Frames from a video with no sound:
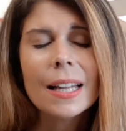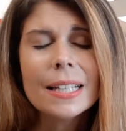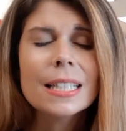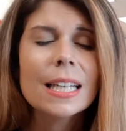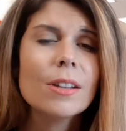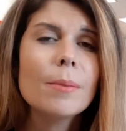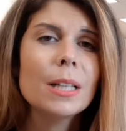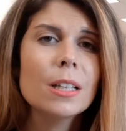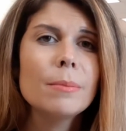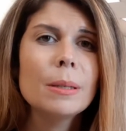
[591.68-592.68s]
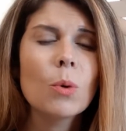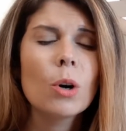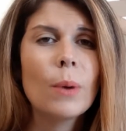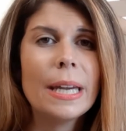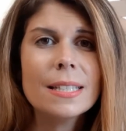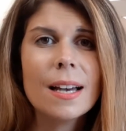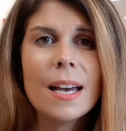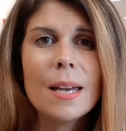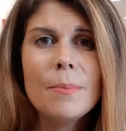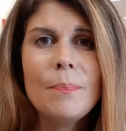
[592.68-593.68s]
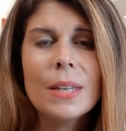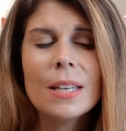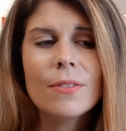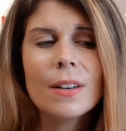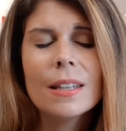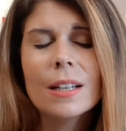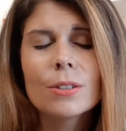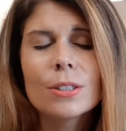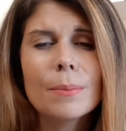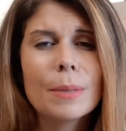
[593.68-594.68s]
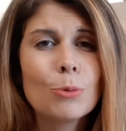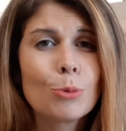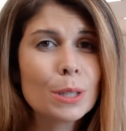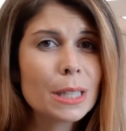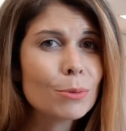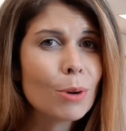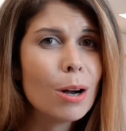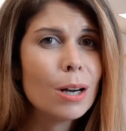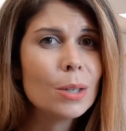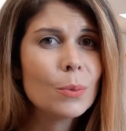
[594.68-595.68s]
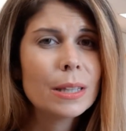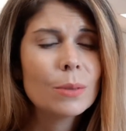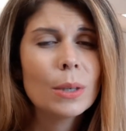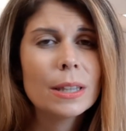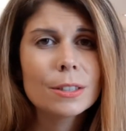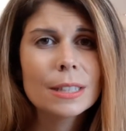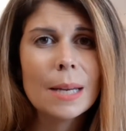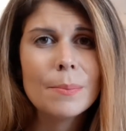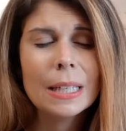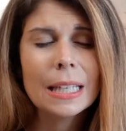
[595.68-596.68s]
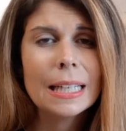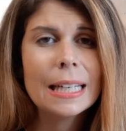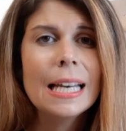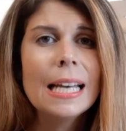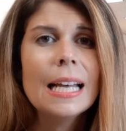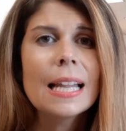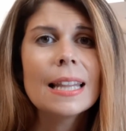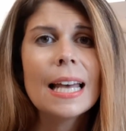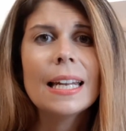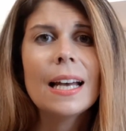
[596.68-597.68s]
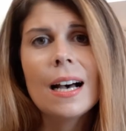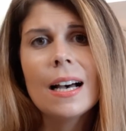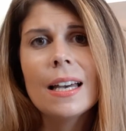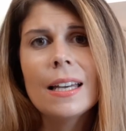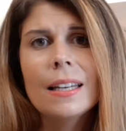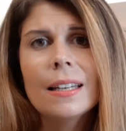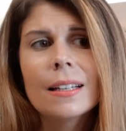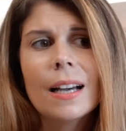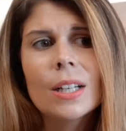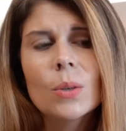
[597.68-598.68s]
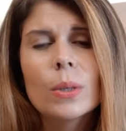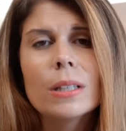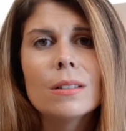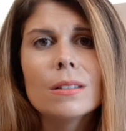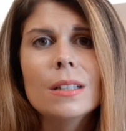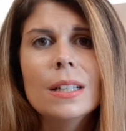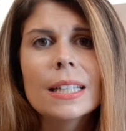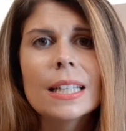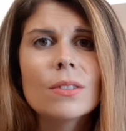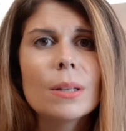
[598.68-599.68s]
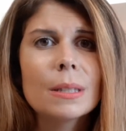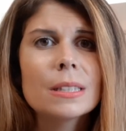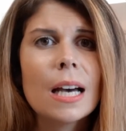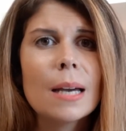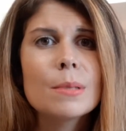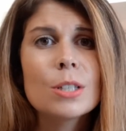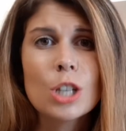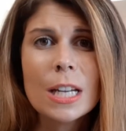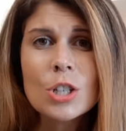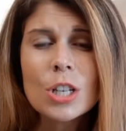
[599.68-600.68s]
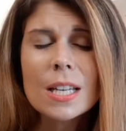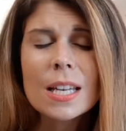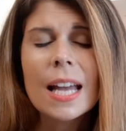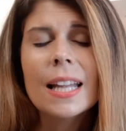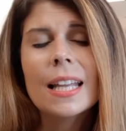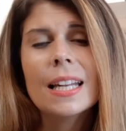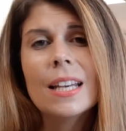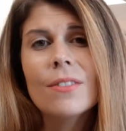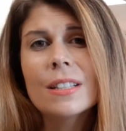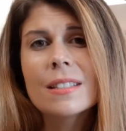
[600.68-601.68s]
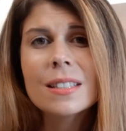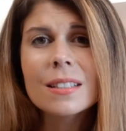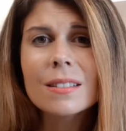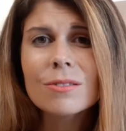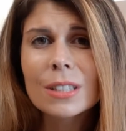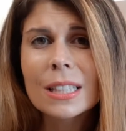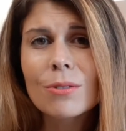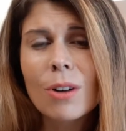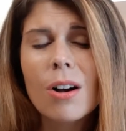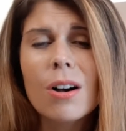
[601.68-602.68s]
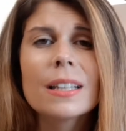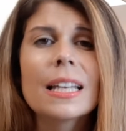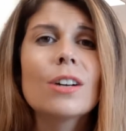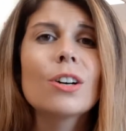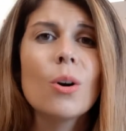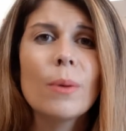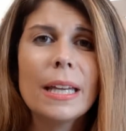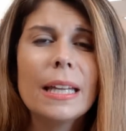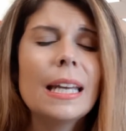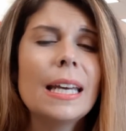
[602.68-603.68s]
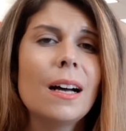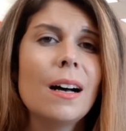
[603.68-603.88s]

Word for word: I like to give them a little bit more wait time. If there is something really wrong with what they're typing in, then I kind of will give them the time to change it. And then if it's still really wrong, then I'll go in and